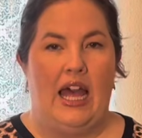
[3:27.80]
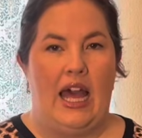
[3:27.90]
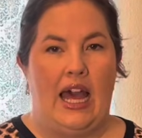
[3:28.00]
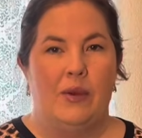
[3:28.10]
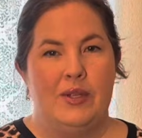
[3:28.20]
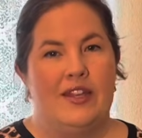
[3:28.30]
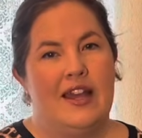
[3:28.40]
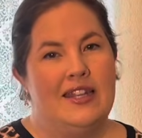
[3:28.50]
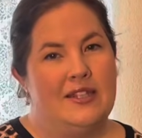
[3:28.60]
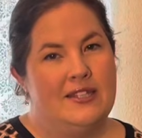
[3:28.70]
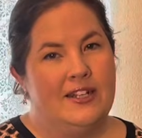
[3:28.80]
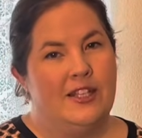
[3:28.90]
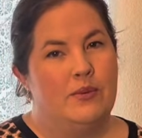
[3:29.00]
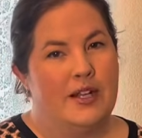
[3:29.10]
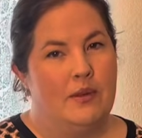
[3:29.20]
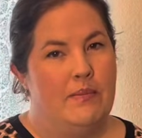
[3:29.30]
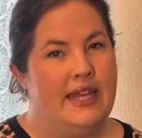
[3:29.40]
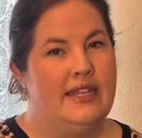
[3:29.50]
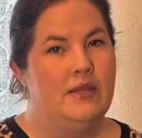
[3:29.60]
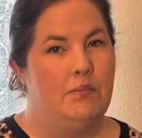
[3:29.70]
I would not necessarily
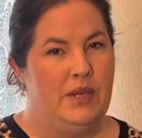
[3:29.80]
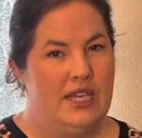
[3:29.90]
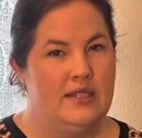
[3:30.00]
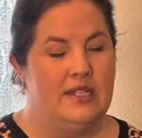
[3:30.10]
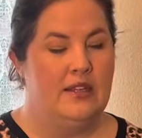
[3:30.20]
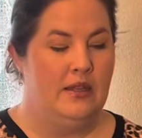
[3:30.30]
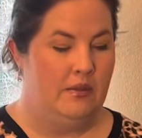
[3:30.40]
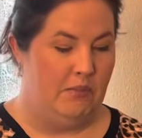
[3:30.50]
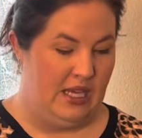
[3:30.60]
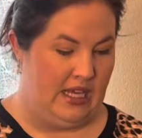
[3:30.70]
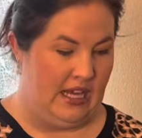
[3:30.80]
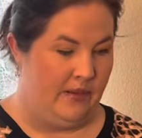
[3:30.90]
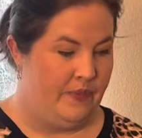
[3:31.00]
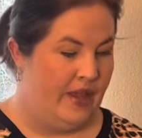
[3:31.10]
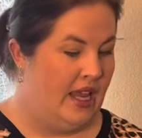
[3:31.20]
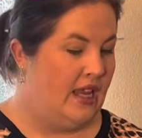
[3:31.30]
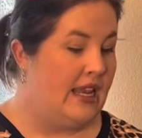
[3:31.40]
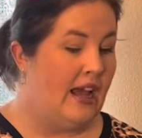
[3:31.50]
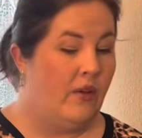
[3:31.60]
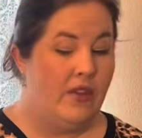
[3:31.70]
recommend piecing minky.
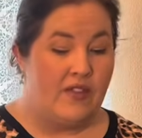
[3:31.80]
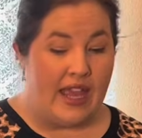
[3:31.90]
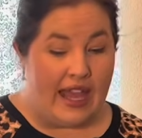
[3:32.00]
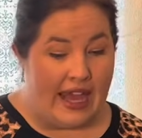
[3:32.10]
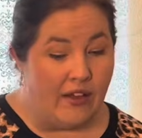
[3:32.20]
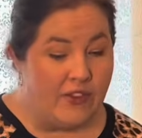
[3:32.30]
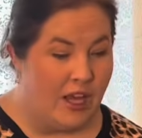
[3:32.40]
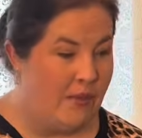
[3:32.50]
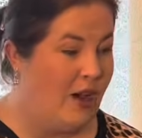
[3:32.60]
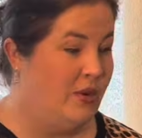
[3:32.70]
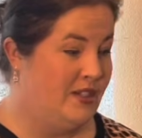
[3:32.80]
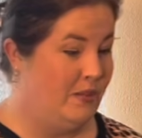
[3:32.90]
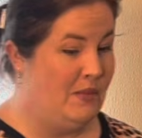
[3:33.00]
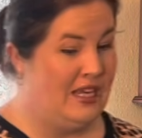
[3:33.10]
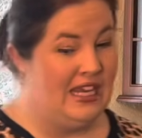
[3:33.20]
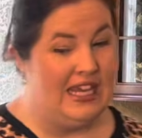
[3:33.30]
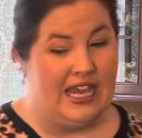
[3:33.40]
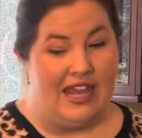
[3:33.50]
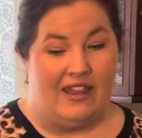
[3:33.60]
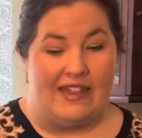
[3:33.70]
Now, they have come out with some minky
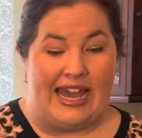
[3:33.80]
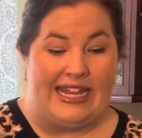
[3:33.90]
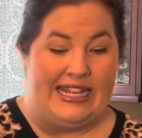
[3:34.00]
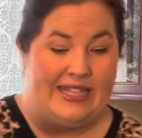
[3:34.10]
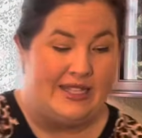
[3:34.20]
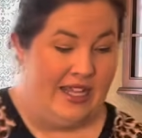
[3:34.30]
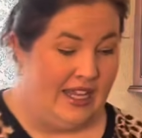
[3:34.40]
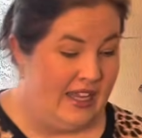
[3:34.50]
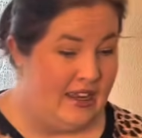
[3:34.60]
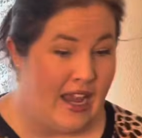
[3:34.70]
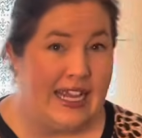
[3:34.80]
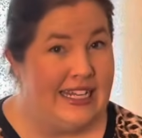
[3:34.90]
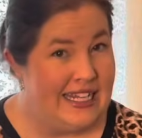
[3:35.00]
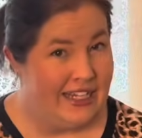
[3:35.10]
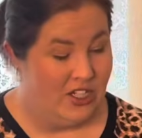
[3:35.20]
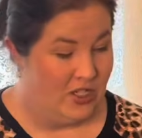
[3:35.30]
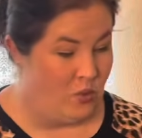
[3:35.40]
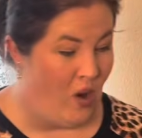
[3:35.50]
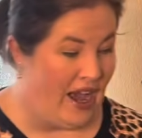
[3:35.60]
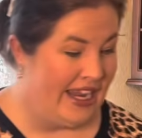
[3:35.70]
that is 90 inches
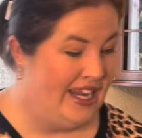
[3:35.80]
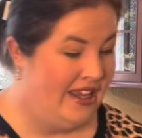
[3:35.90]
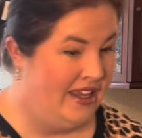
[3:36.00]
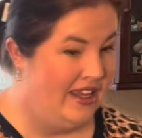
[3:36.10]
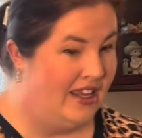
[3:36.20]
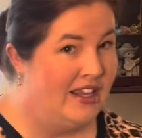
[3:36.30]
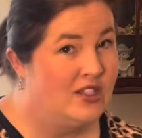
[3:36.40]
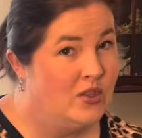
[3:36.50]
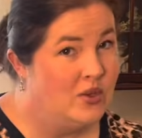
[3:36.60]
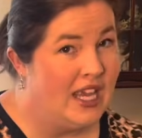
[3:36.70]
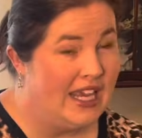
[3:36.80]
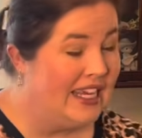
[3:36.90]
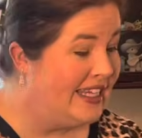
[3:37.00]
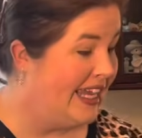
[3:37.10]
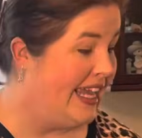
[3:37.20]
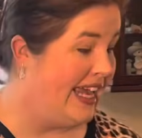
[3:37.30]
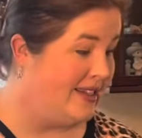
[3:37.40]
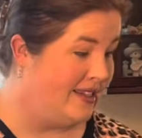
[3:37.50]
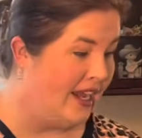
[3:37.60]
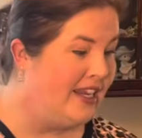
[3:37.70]
wide, so you can get it as
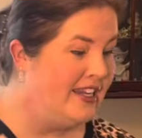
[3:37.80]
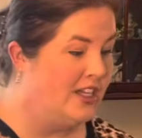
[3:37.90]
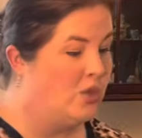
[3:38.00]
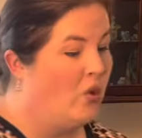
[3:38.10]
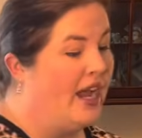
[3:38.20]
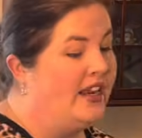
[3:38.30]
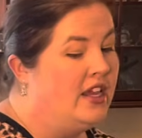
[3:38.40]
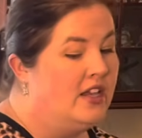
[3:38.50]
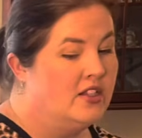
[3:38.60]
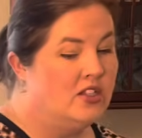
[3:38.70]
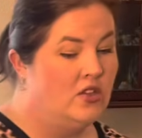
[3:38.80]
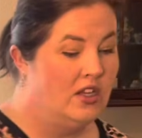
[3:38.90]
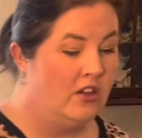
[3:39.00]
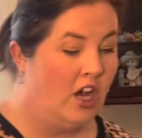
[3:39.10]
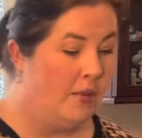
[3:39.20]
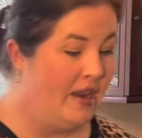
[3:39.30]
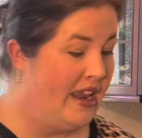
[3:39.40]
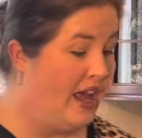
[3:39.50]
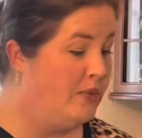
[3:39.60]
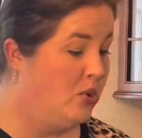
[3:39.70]
90-inch wide, so you can
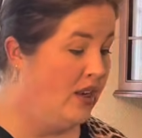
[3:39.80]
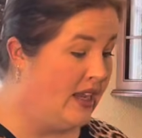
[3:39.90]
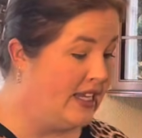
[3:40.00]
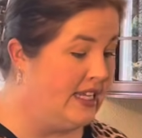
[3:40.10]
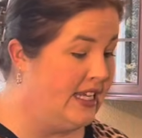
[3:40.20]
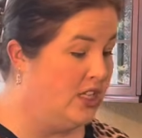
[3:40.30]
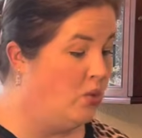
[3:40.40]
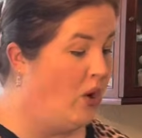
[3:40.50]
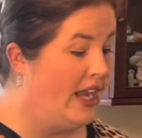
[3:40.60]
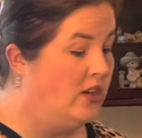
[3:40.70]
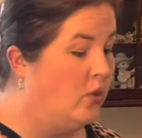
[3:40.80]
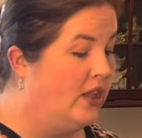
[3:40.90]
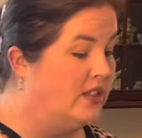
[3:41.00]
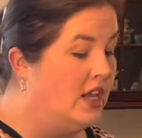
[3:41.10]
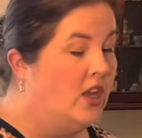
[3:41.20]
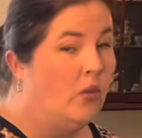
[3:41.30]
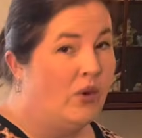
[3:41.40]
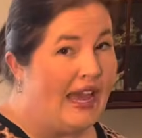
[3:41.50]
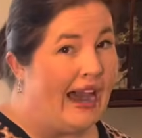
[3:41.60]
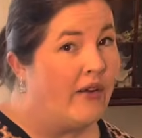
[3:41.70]
accommodate up to a 90-inch wide quilt
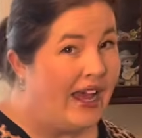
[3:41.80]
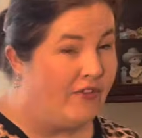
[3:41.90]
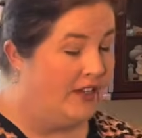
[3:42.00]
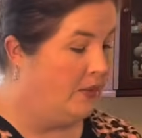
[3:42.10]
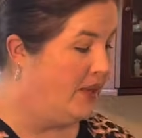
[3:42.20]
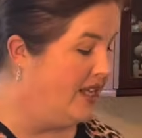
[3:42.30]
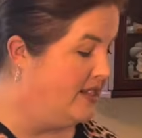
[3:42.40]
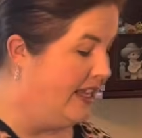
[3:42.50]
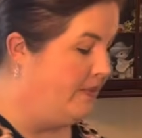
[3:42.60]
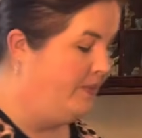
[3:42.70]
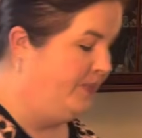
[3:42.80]
without having to piece it.